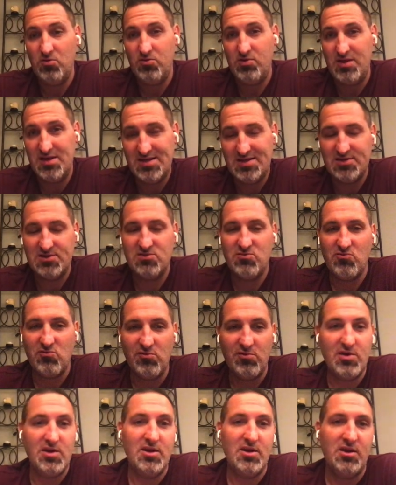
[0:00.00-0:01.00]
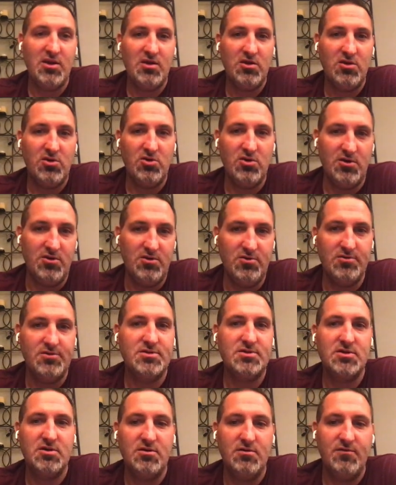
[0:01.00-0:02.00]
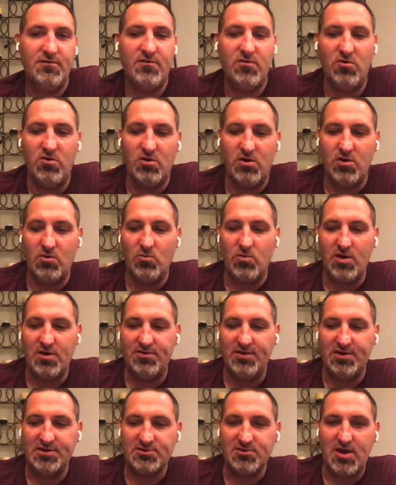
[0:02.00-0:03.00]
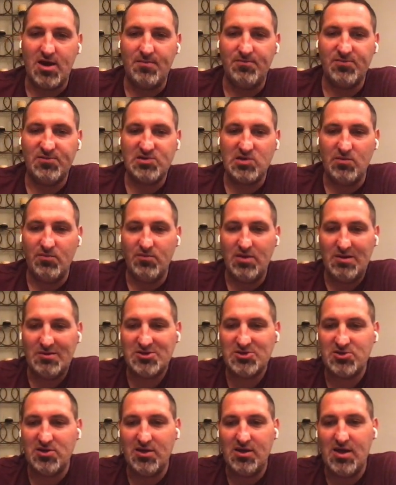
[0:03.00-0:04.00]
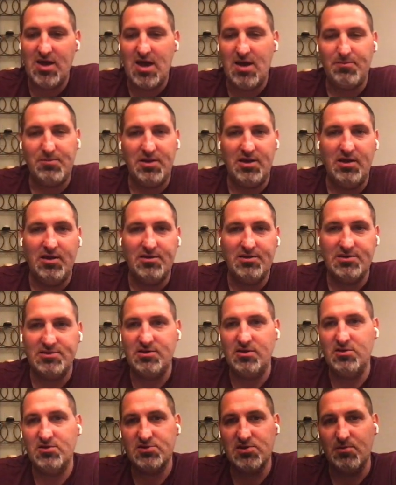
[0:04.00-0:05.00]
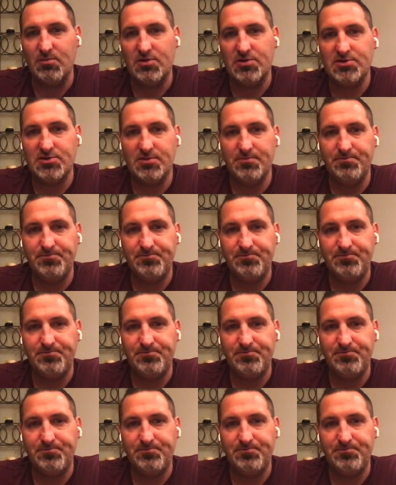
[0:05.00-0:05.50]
this is really good news for where things are at. So I'm extremely happy to see those numbers.